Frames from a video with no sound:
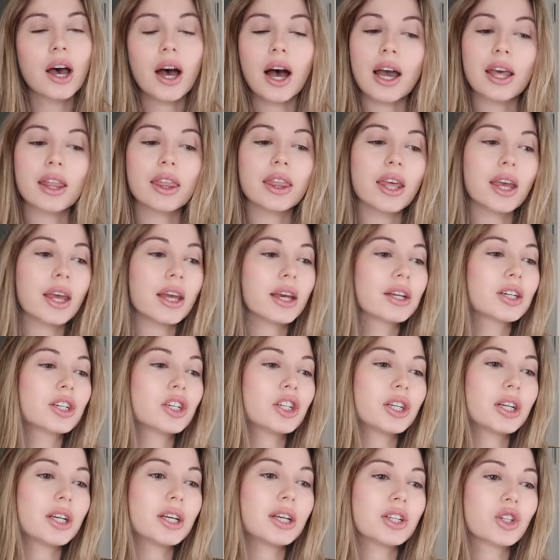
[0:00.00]
I think
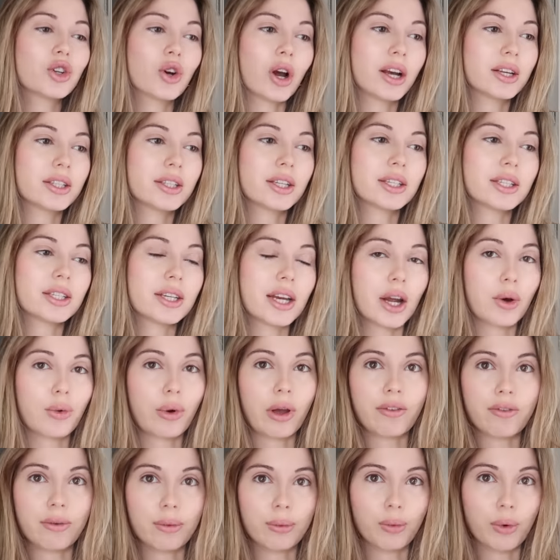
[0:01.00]
she tries to stay
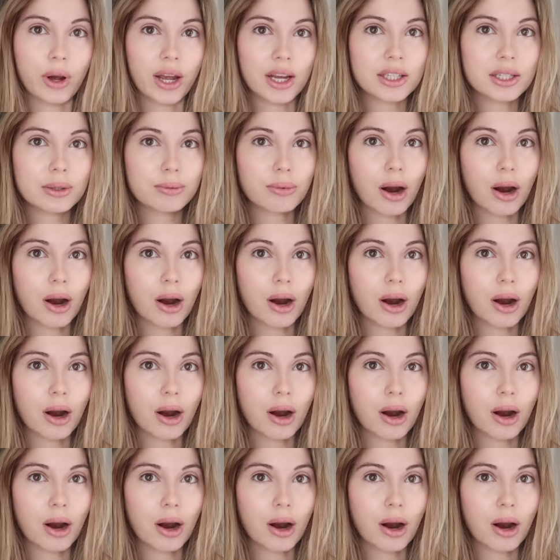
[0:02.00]
away from weights